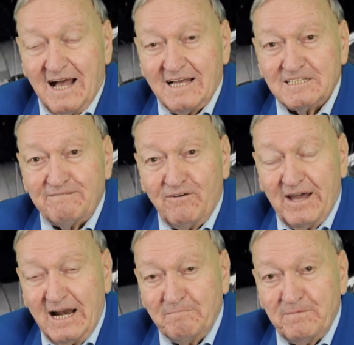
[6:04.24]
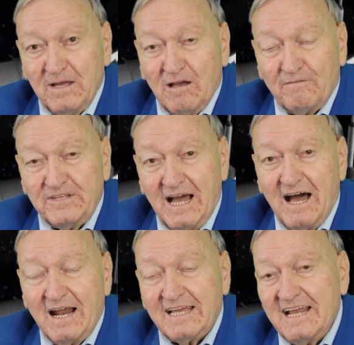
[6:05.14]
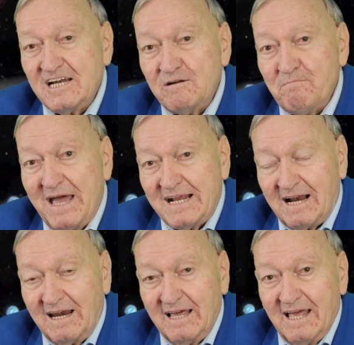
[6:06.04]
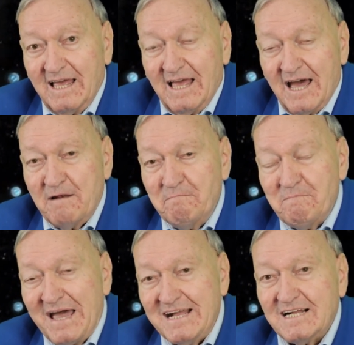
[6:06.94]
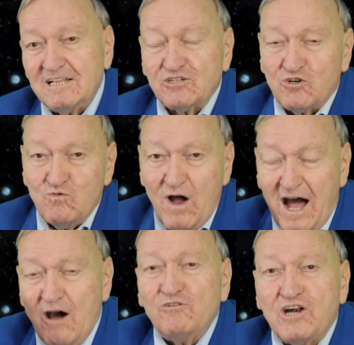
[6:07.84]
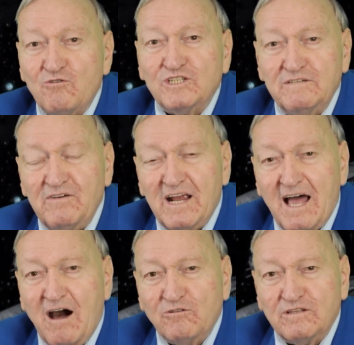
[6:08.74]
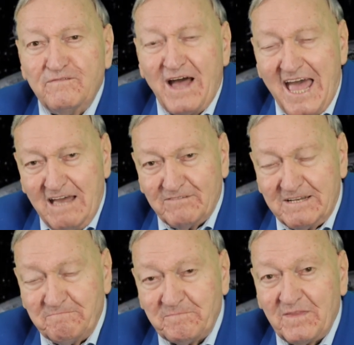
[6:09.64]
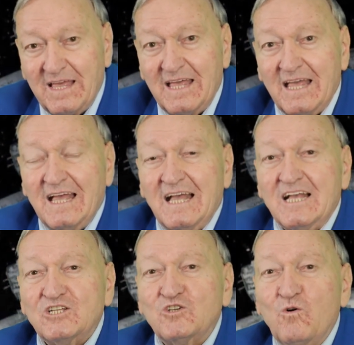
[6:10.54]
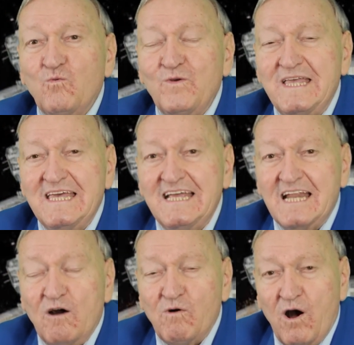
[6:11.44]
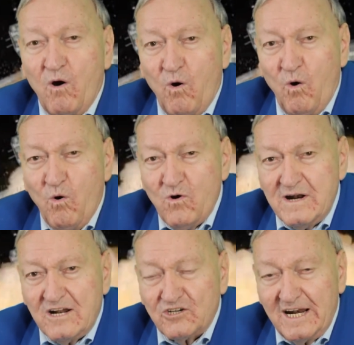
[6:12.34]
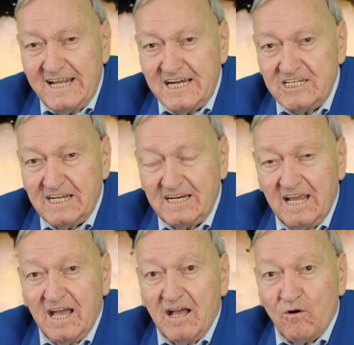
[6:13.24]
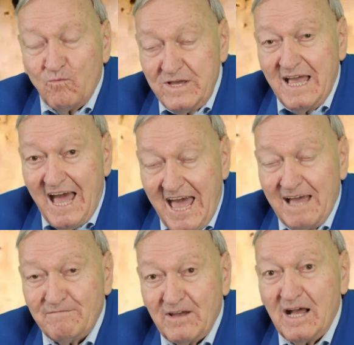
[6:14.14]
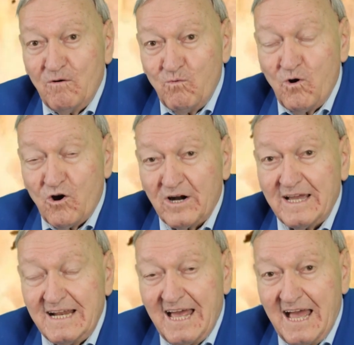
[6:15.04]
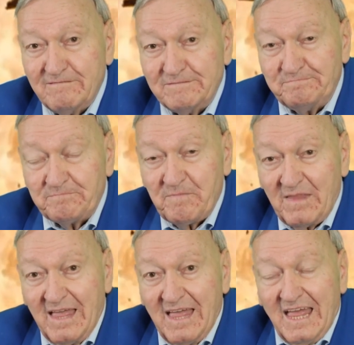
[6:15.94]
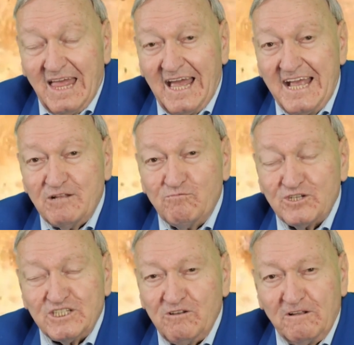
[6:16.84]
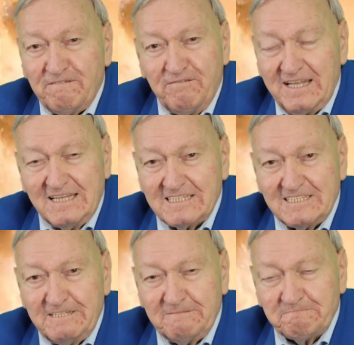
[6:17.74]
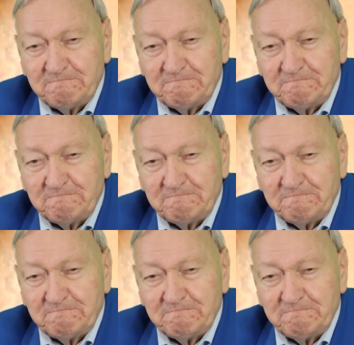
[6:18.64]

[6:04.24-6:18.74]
asked for help of the Archangel Michael. And Michael drew out Lucifer out of heaven. So we, in our own religion, we have a war in heaven. It was not fantasy.